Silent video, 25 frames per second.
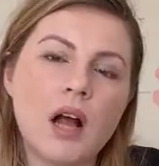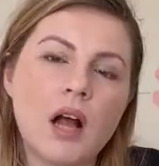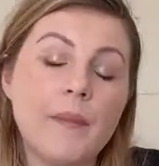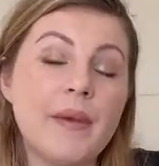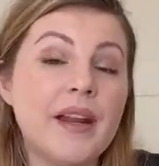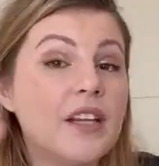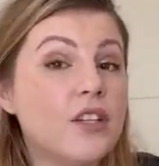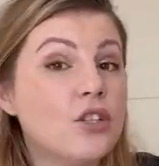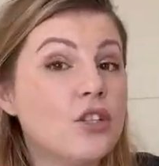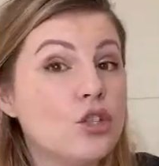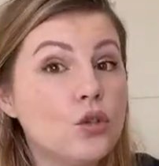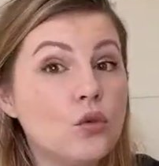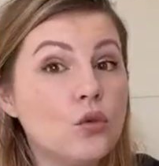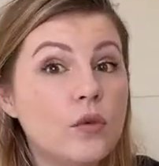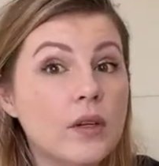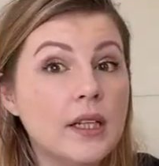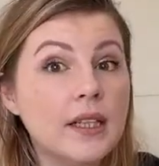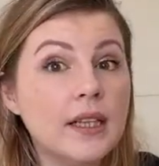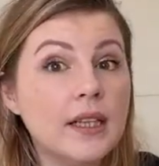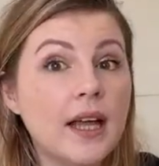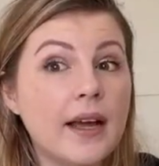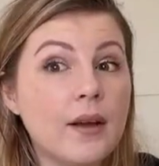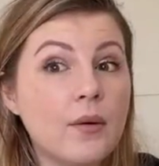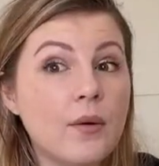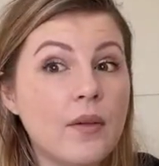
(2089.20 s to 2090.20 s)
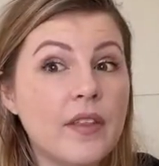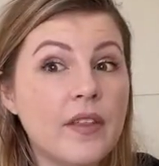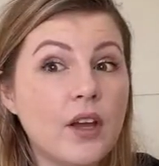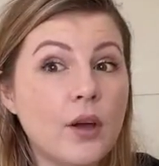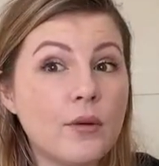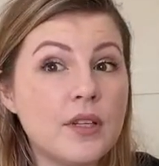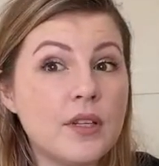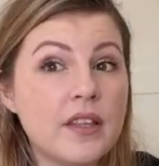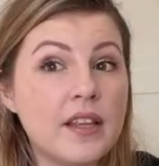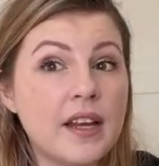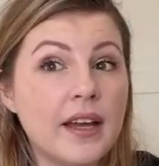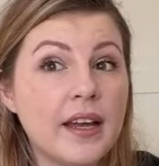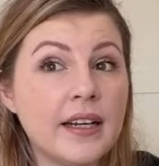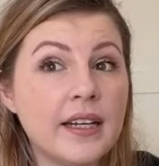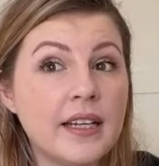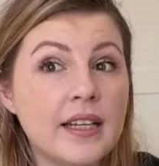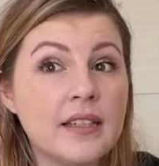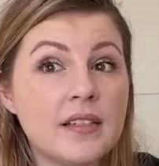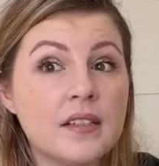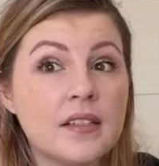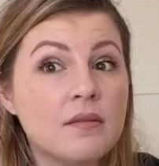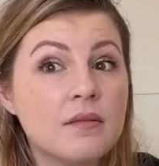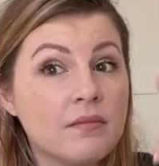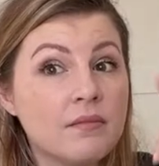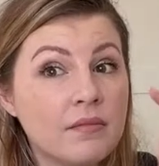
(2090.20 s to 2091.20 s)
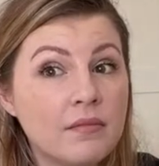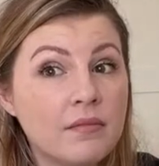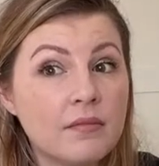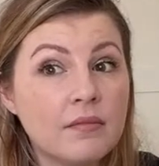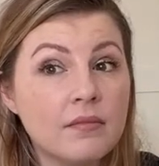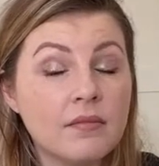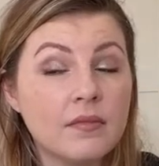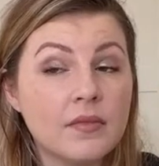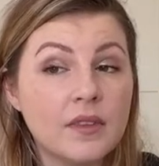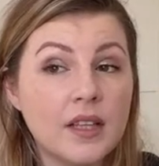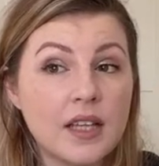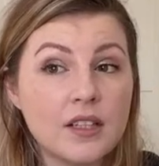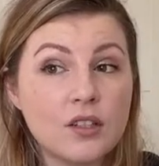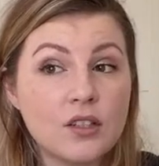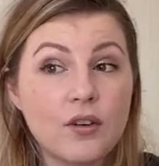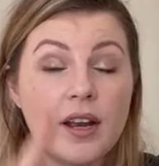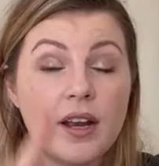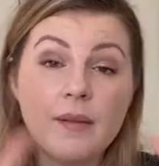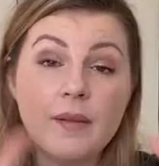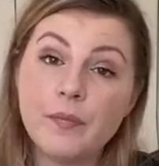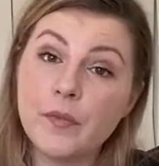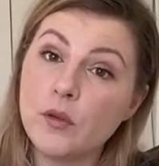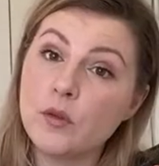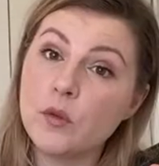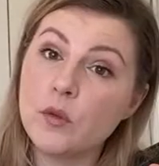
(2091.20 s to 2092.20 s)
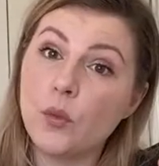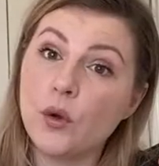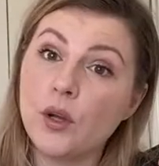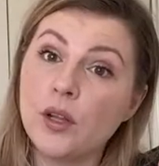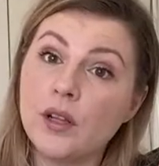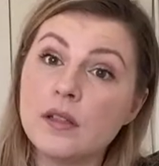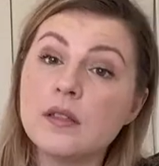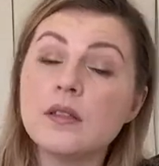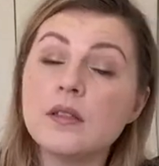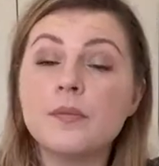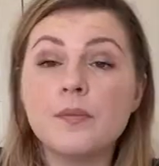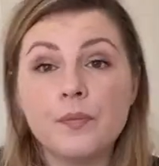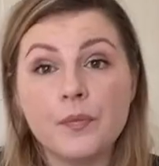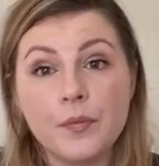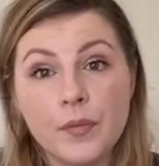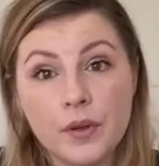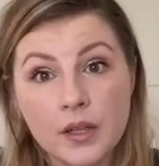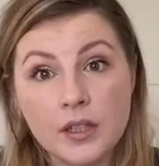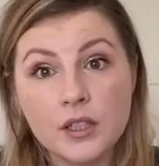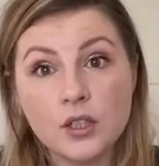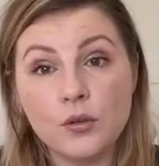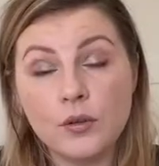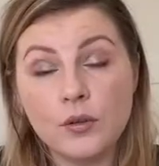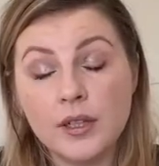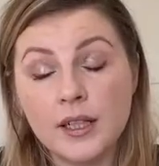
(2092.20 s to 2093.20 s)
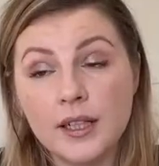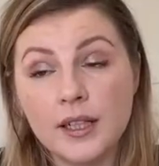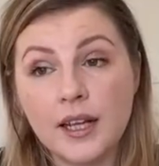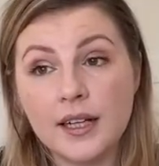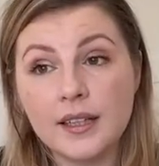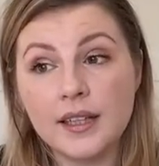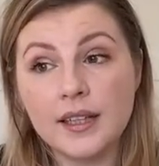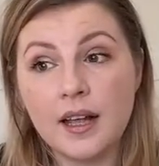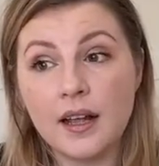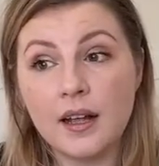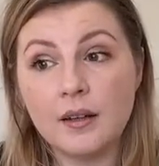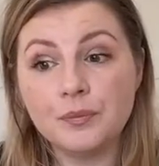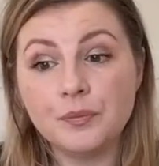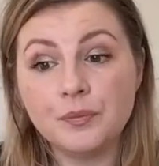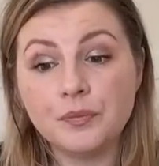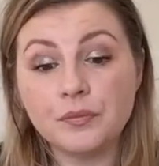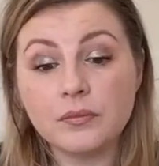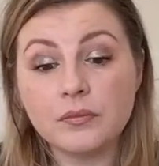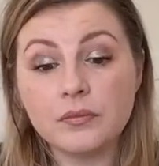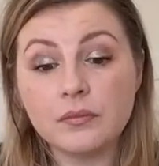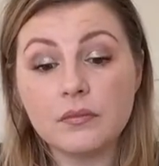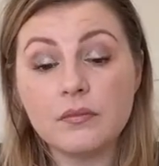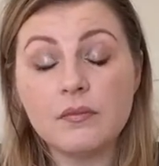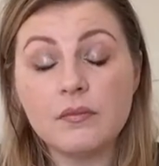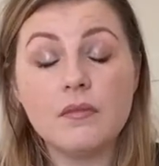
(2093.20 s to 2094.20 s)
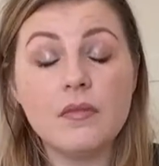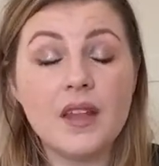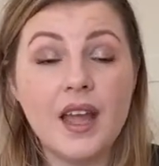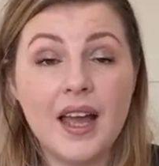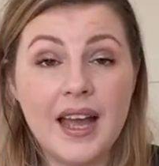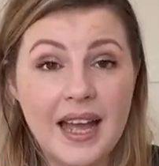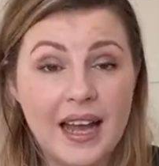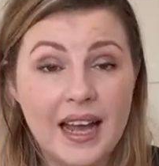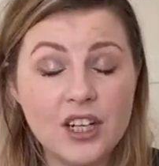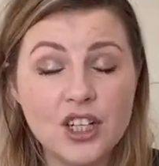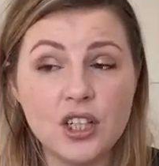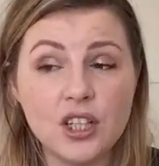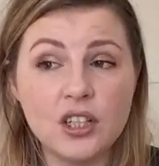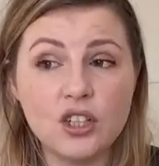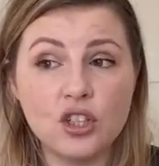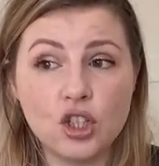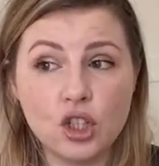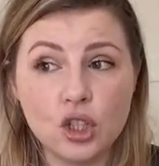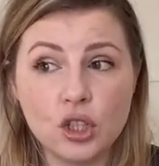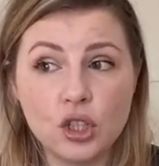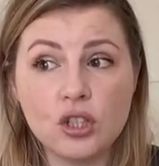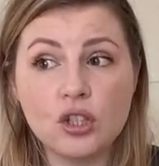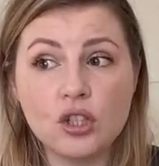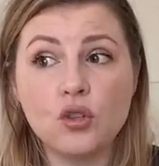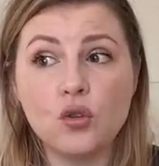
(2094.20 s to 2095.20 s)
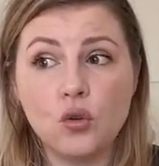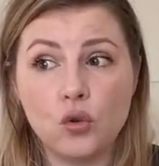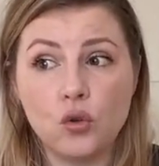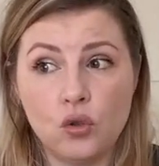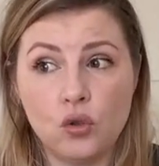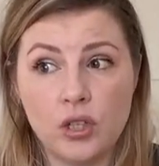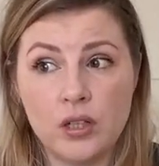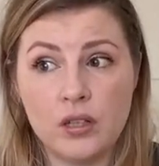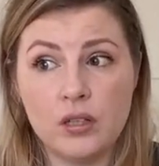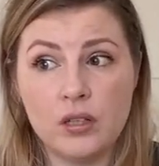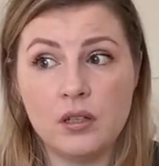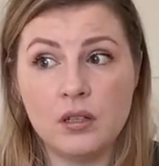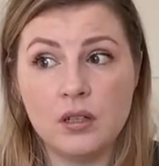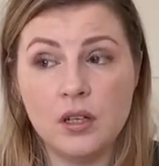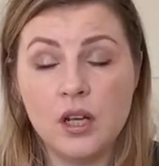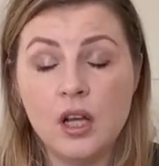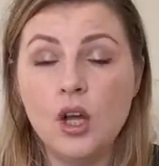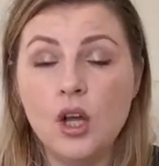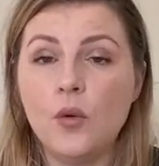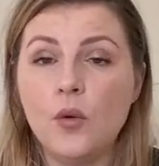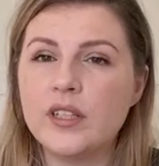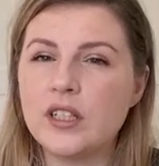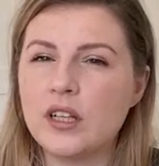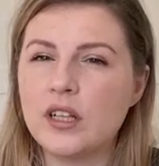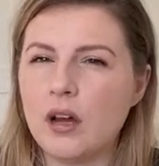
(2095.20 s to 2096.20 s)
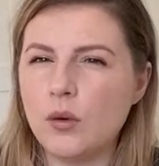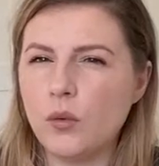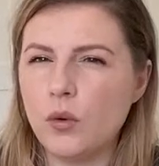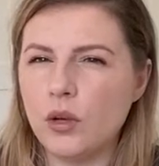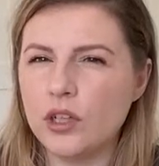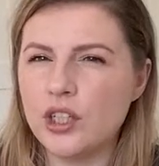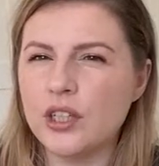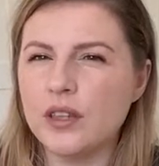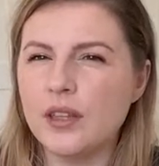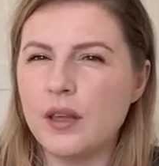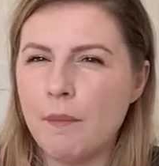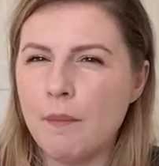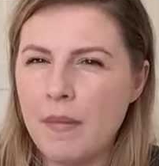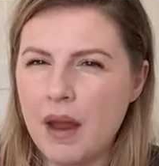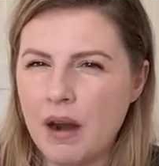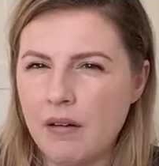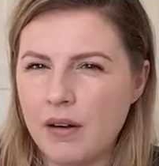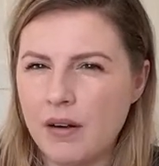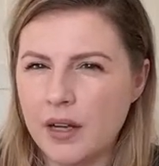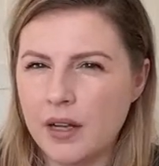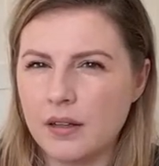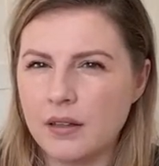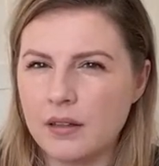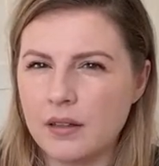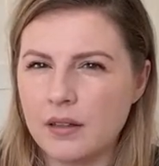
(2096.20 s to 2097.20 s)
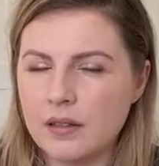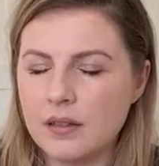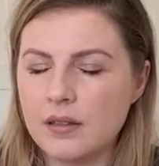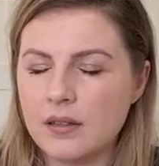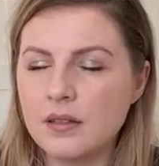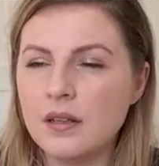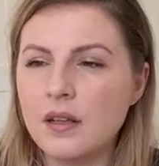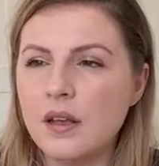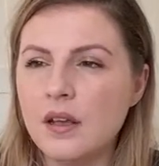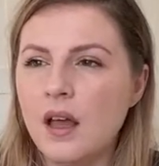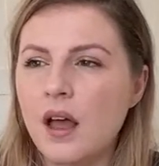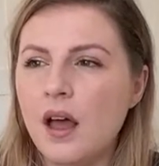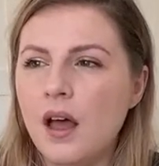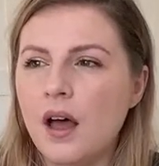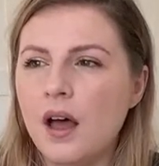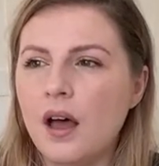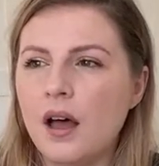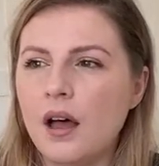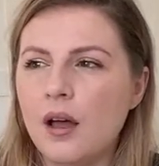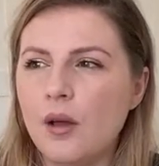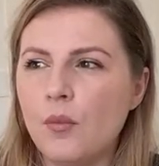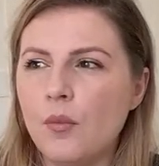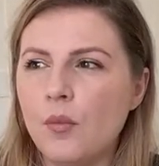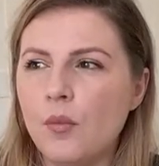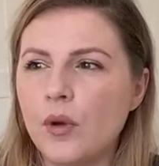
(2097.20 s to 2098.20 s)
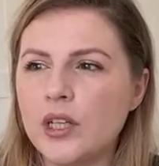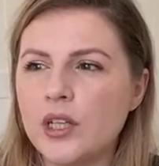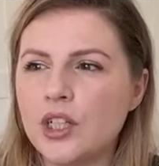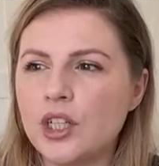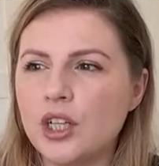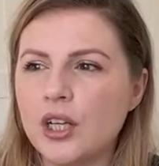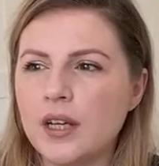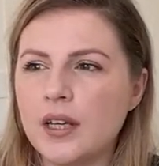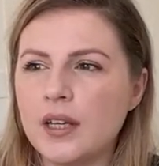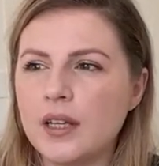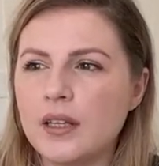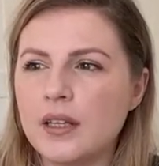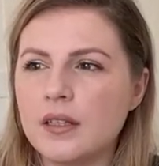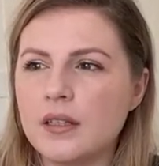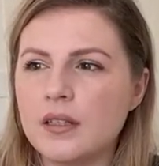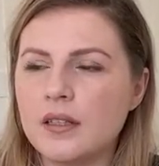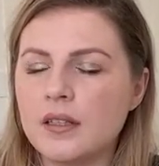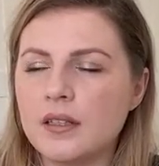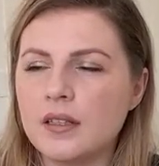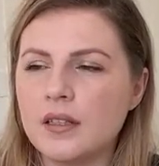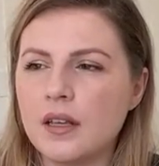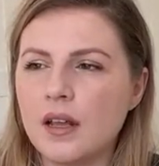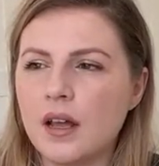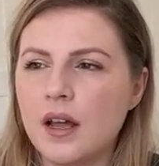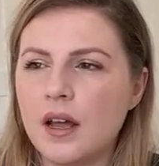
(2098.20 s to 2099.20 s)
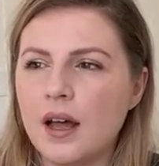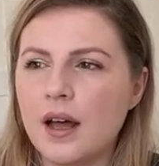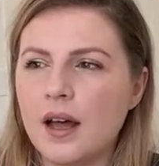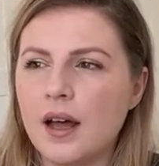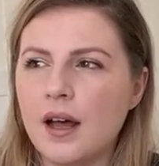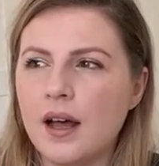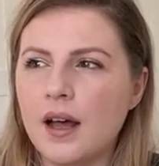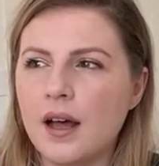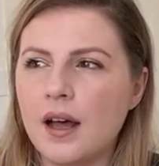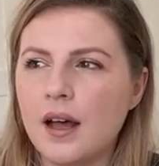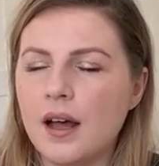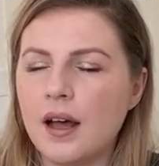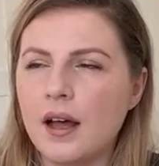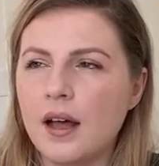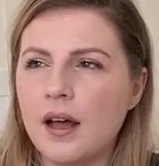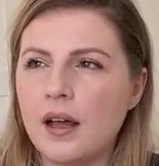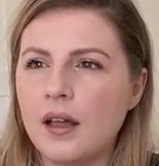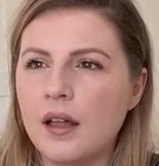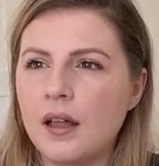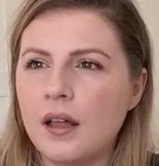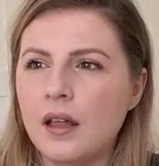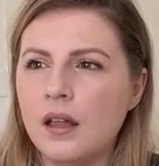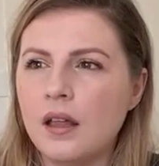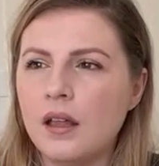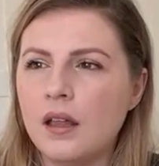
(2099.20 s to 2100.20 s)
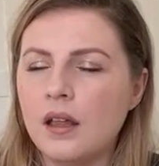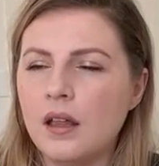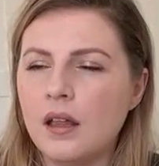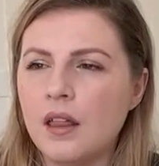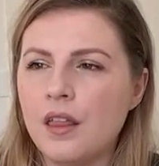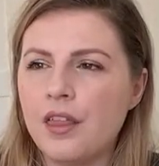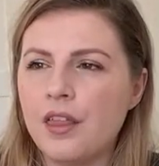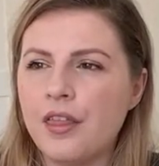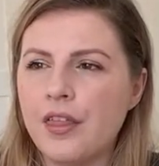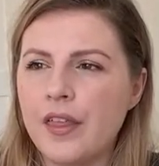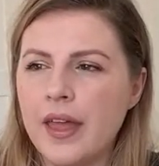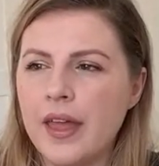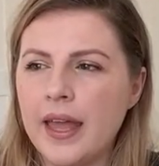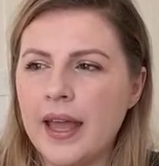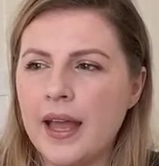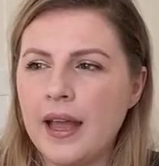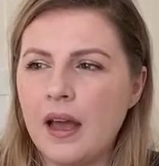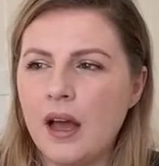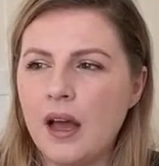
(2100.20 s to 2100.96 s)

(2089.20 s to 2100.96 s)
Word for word: I mean, I do really like when they go to the 90s. That's great. No spoilers. I do really like that. I actually just ordered. We started watching The Americans, um, which is a thing